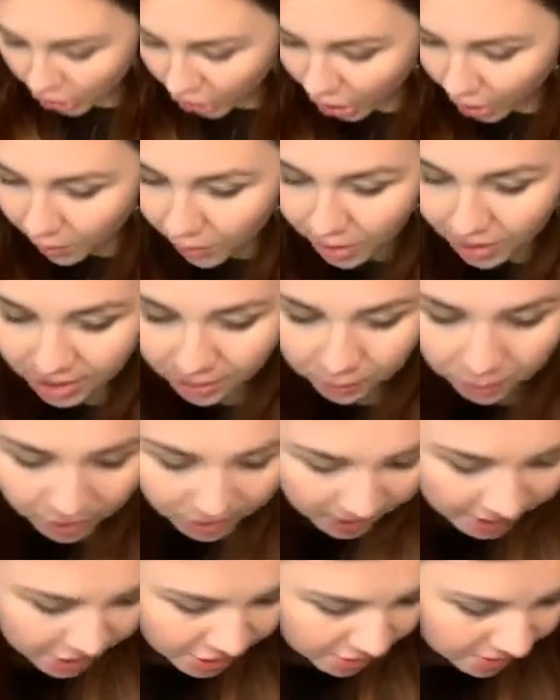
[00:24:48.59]
Go on and
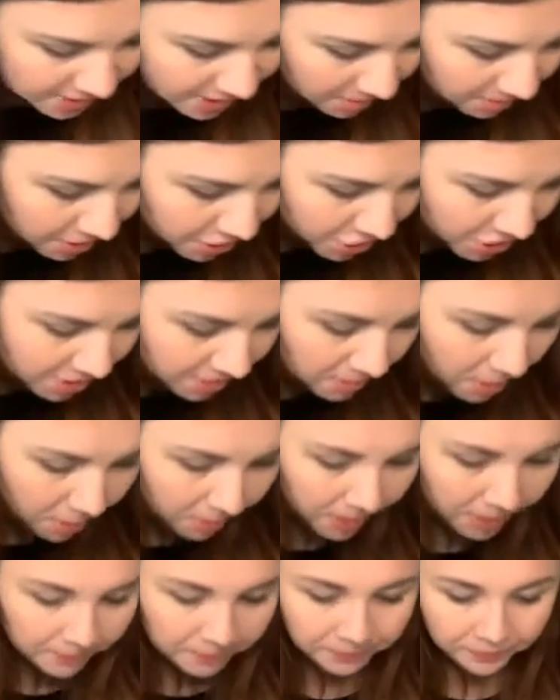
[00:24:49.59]
we'll get you some in just a
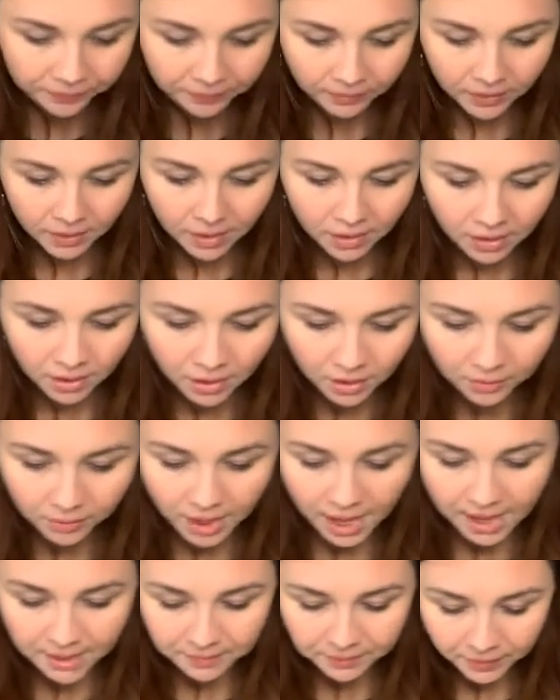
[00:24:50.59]
moment,
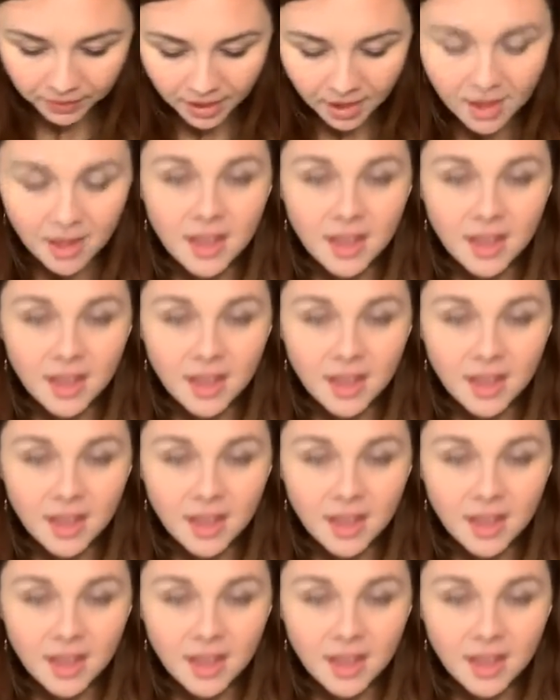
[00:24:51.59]
okay?